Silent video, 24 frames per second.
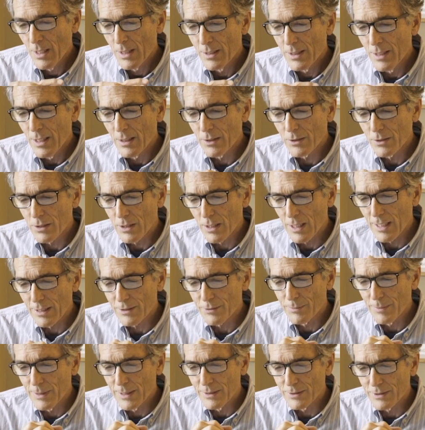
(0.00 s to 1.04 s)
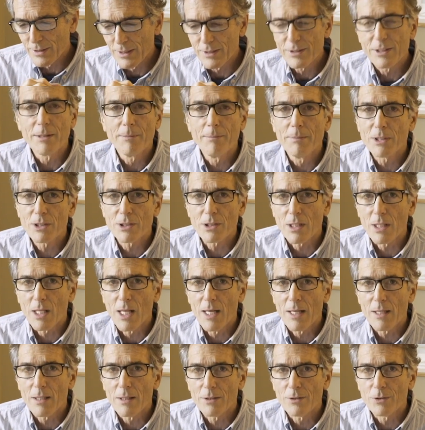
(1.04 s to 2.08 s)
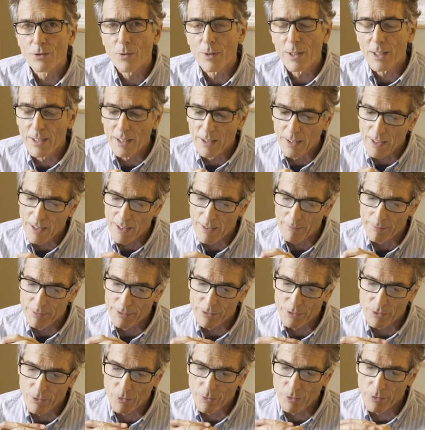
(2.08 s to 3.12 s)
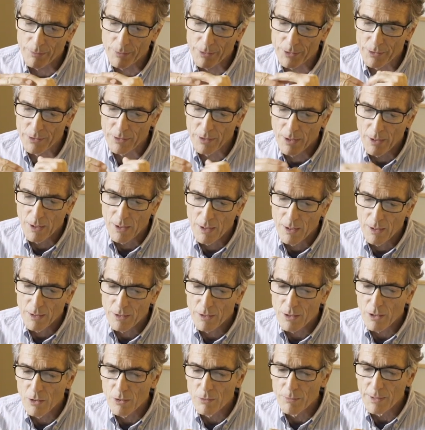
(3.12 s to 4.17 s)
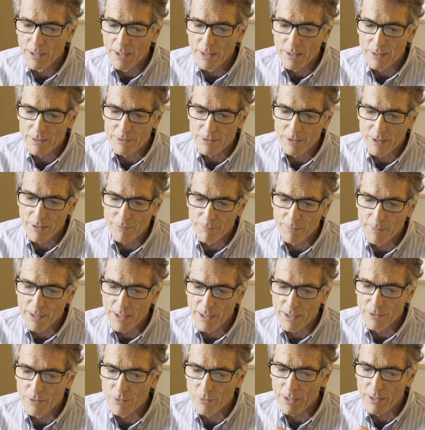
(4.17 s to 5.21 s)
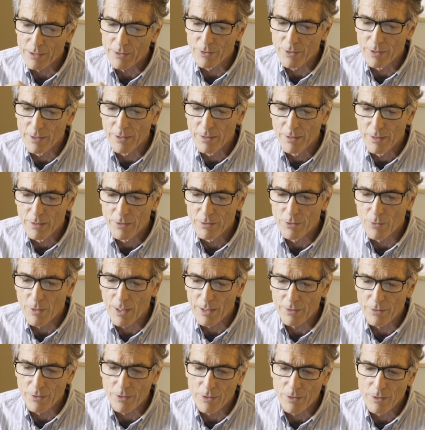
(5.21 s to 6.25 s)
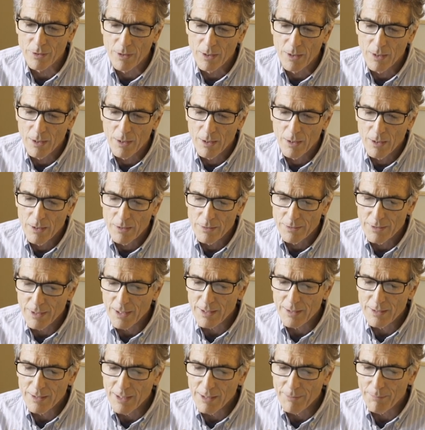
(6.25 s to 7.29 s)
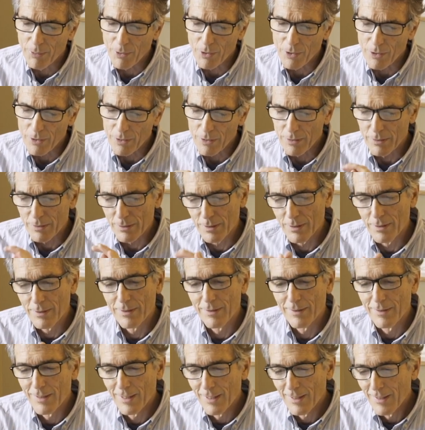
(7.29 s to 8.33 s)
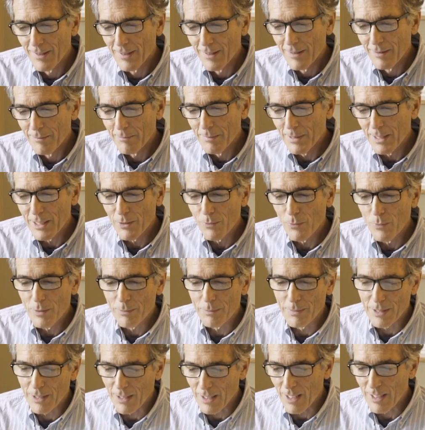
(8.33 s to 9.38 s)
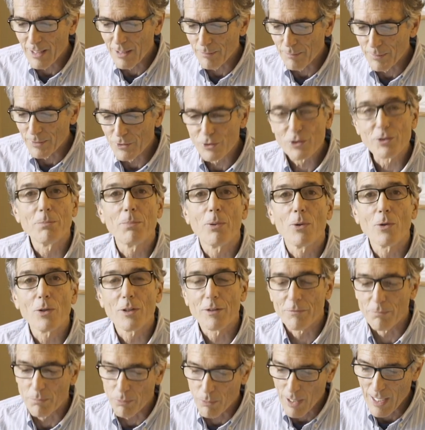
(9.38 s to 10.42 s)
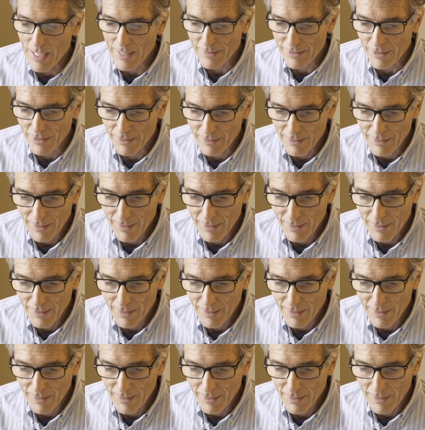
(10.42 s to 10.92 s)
Yale classmate says he misled on drinking habits. Horrible. Comey, that's the FBI director. Dig deeper. Many women line up in support of Brett.